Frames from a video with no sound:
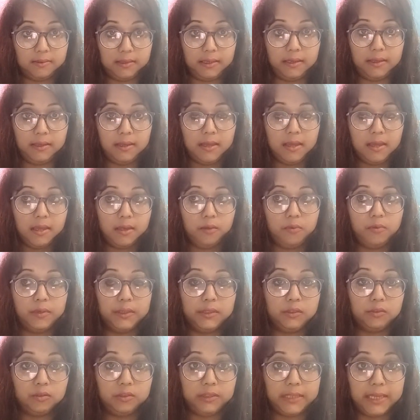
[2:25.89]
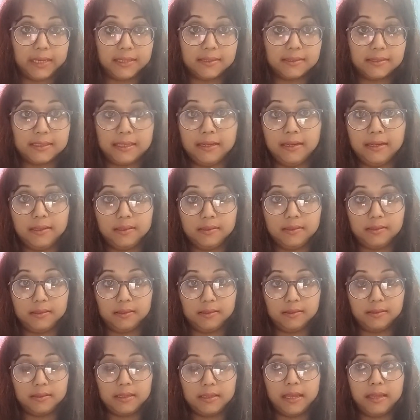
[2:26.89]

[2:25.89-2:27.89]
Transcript: They want to take challenges.